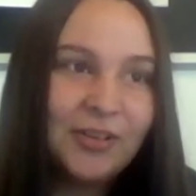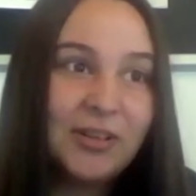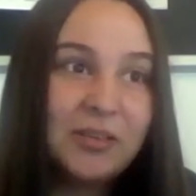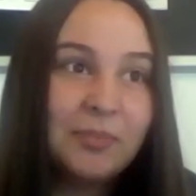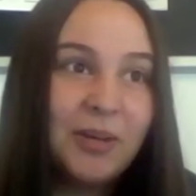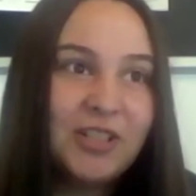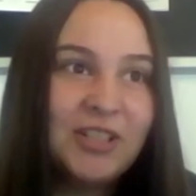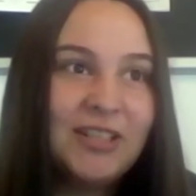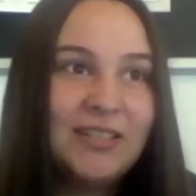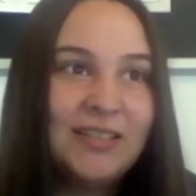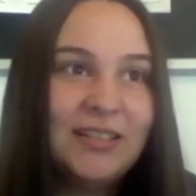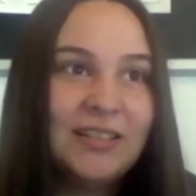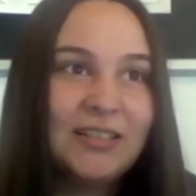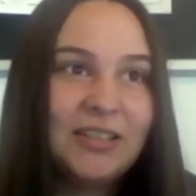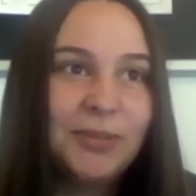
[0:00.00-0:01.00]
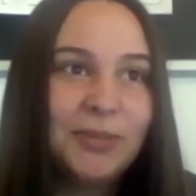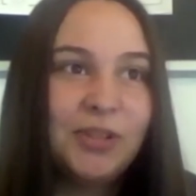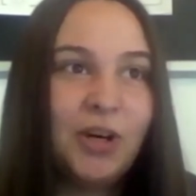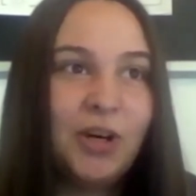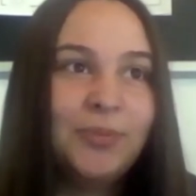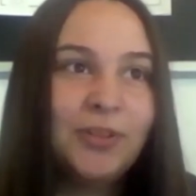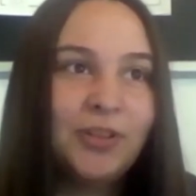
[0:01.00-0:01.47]
So it's much easier to
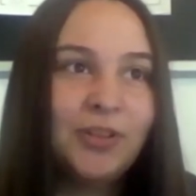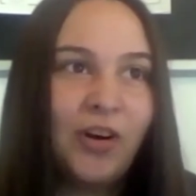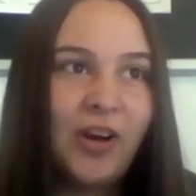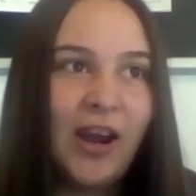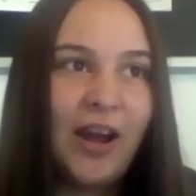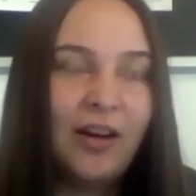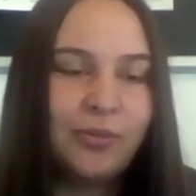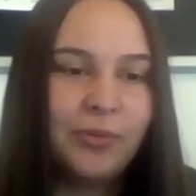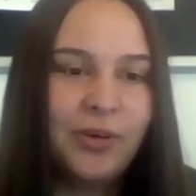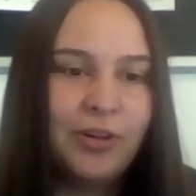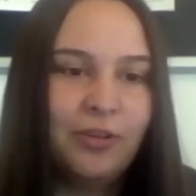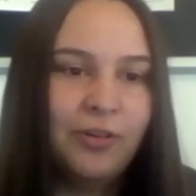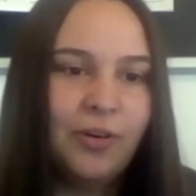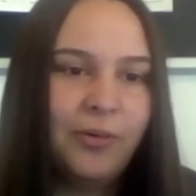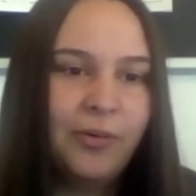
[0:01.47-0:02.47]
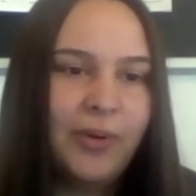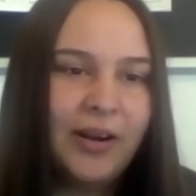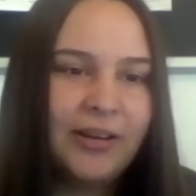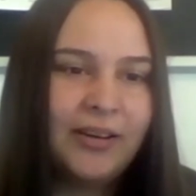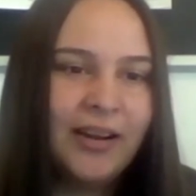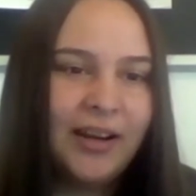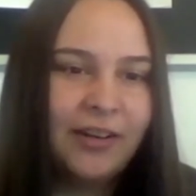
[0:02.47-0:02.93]
adopt a dog out when you know
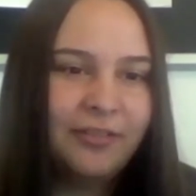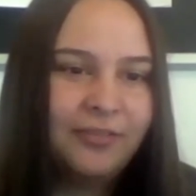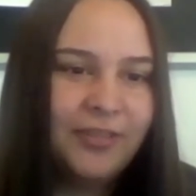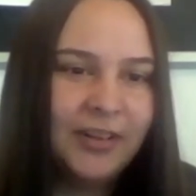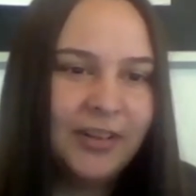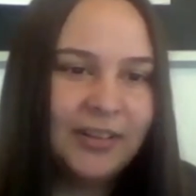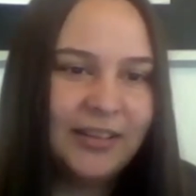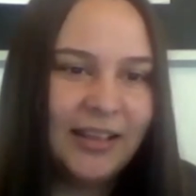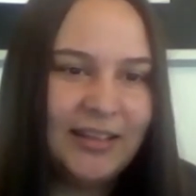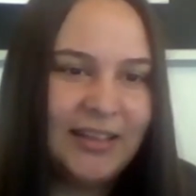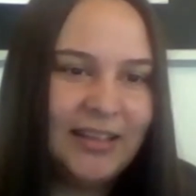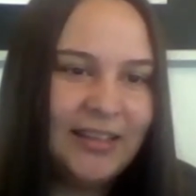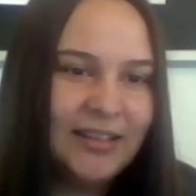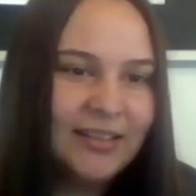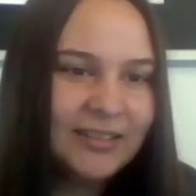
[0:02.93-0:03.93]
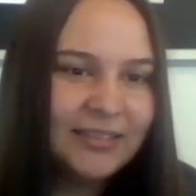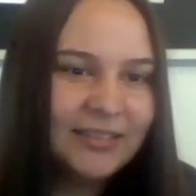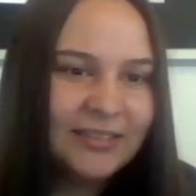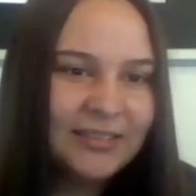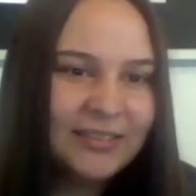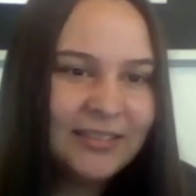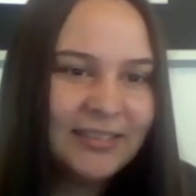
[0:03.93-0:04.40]
what kind of fit they need,
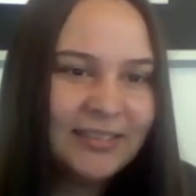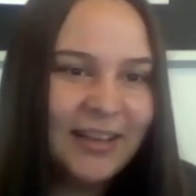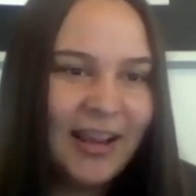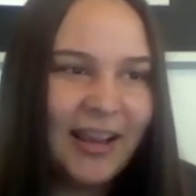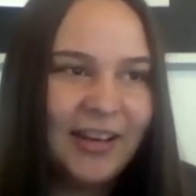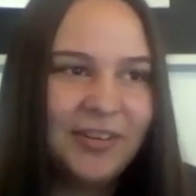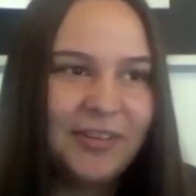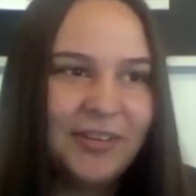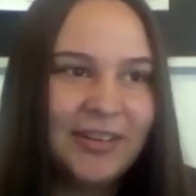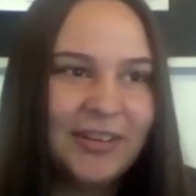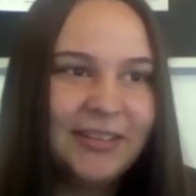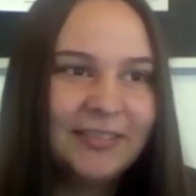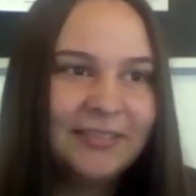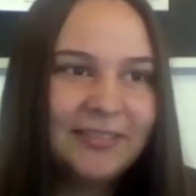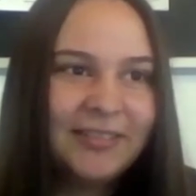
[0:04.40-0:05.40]
and you can